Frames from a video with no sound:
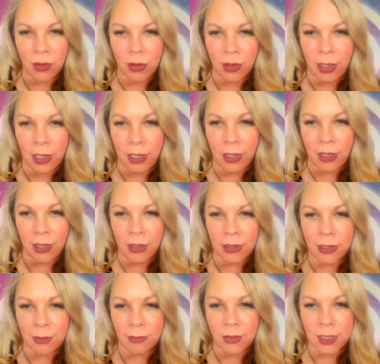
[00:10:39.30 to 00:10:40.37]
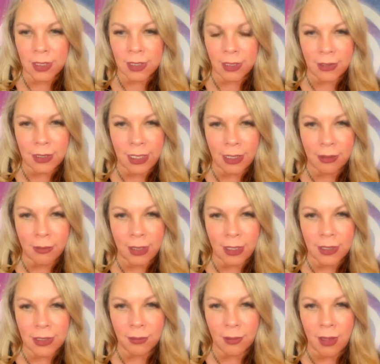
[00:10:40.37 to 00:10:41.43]
And I'm just going to take a
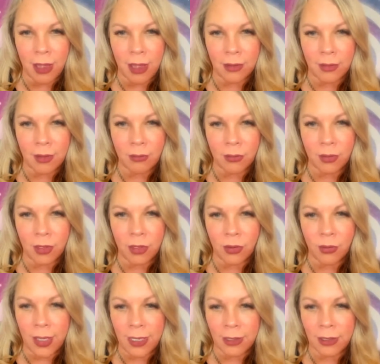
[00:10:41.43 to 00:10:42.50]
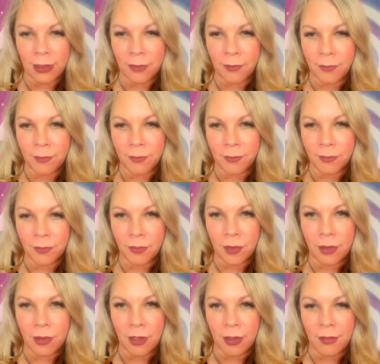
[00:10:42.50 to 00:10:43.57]
minute to block them real quick.
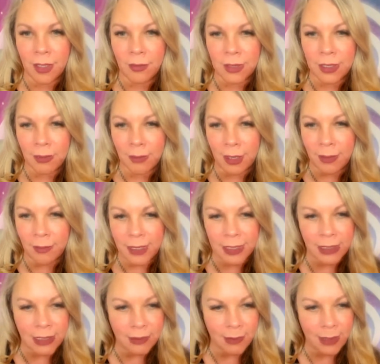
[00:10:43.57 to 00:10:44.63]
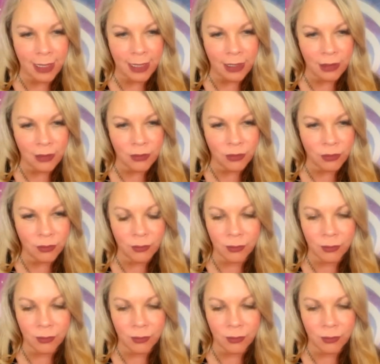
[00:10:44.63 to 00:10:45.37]
Oh, that was on my business page.